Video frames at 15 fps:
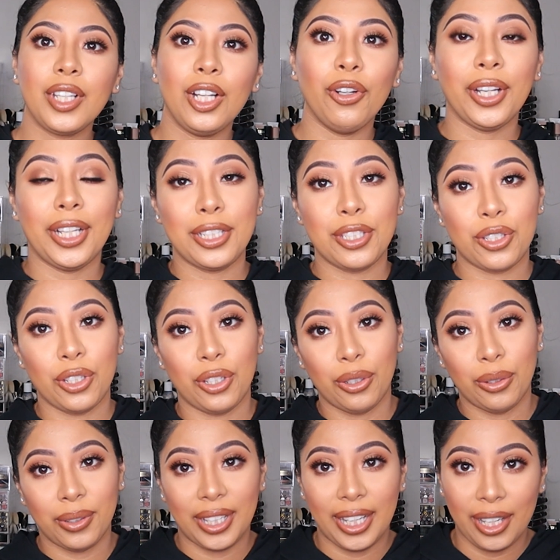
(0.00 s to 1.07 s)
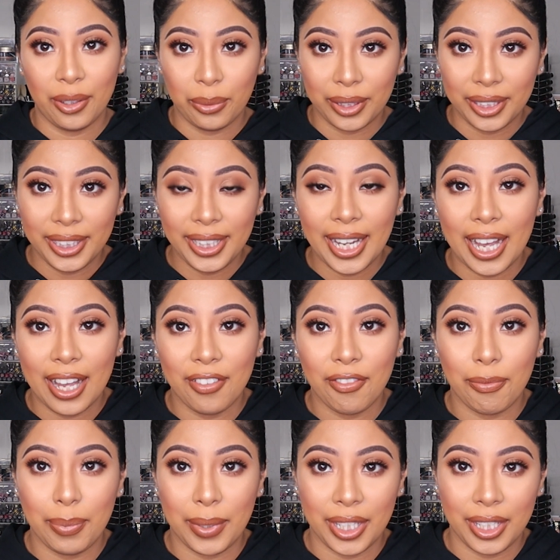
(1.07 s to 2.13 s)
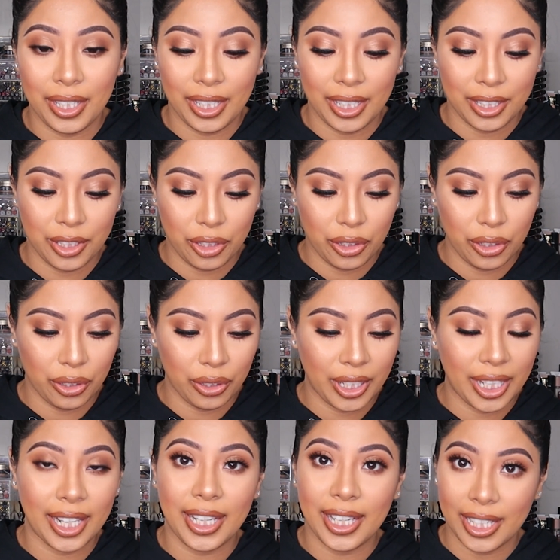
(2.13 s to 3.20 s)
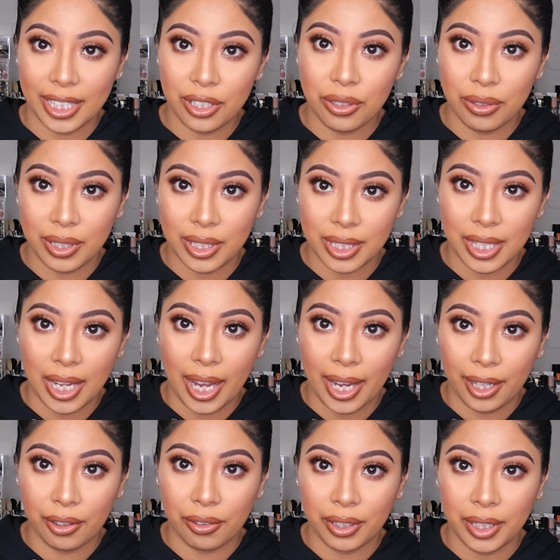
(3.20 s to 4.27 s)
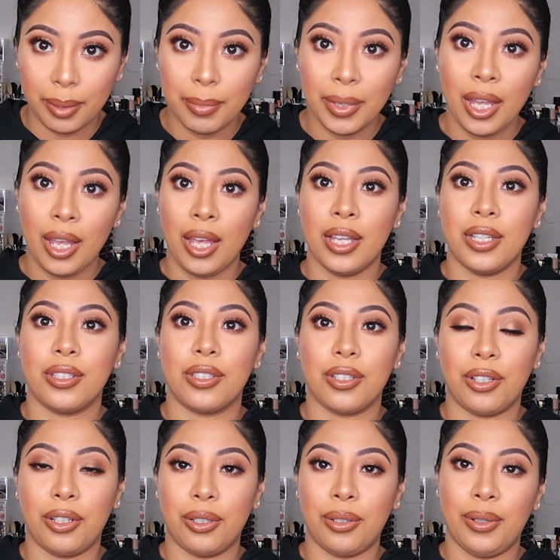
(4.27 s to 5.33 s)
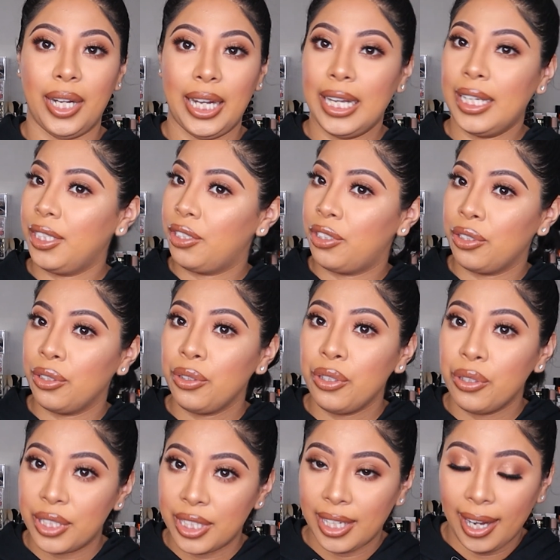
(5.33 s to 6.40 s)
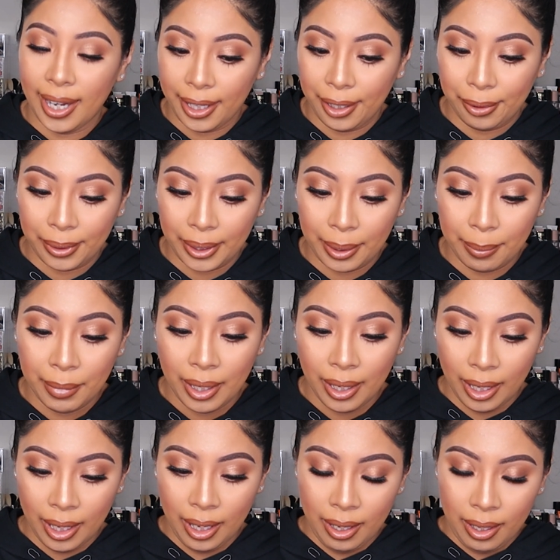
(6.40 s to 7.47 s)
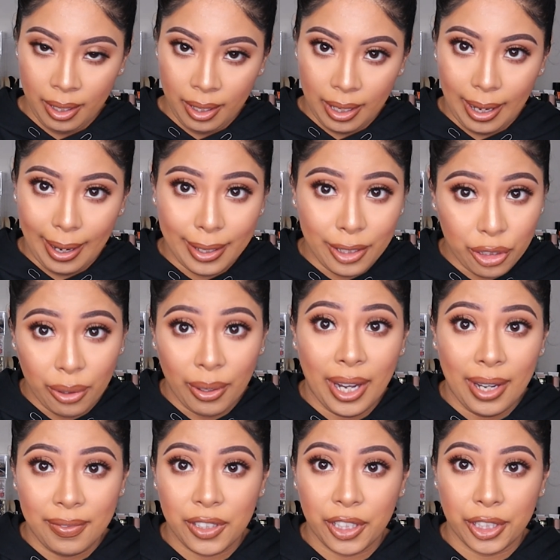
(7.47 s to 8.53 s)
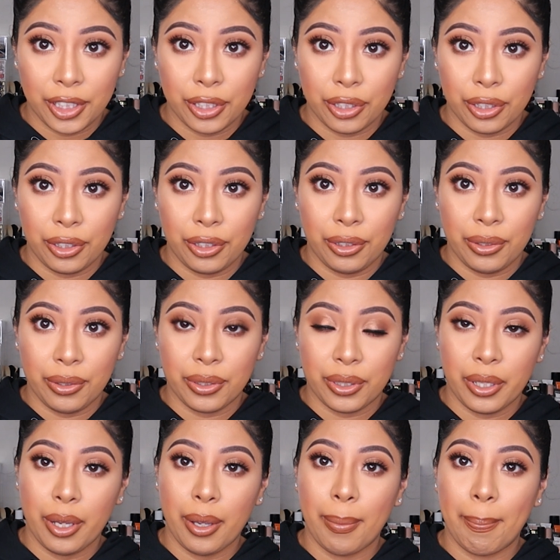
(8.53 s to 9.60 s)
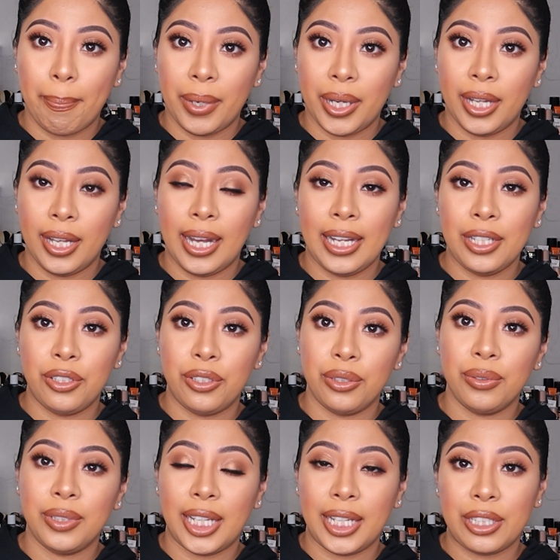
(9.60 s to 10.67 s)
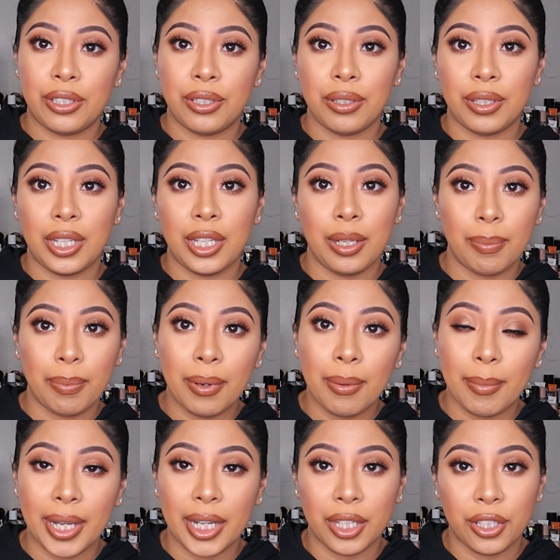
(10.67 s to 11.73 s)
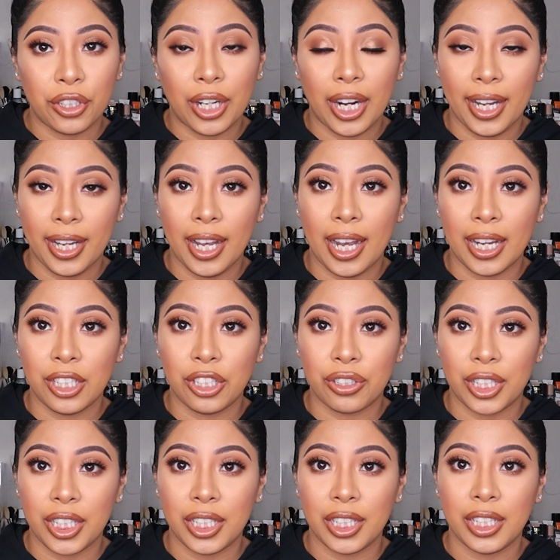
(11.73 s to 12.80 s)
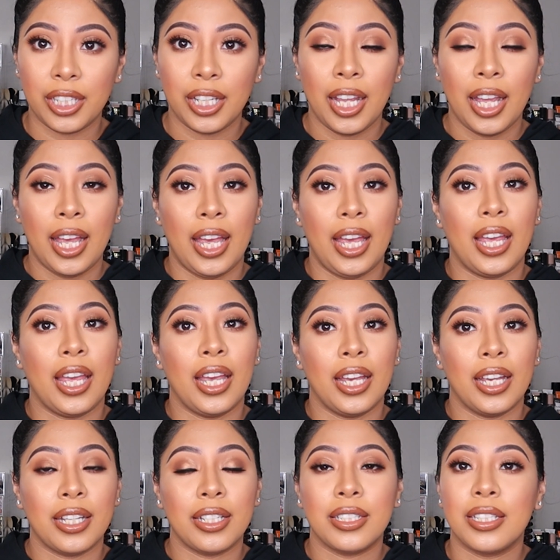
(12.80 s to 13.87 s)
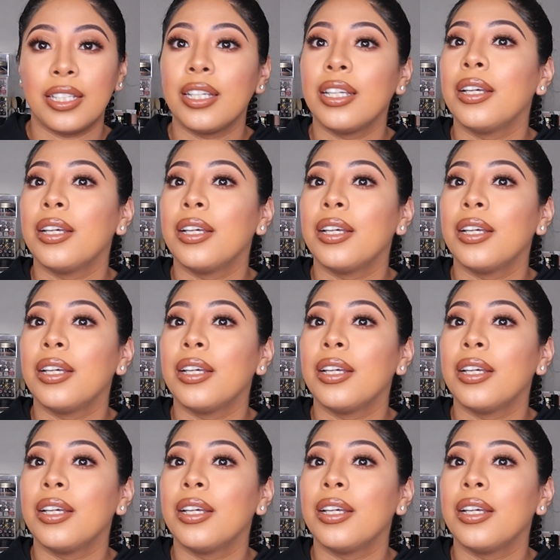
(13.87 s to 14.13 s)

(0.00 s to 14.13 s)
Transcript: Okay, so I really have been getting into this eye cream. So I do use an eye cream. I don't have dark circles, but I do like to keep my under eye hydrated and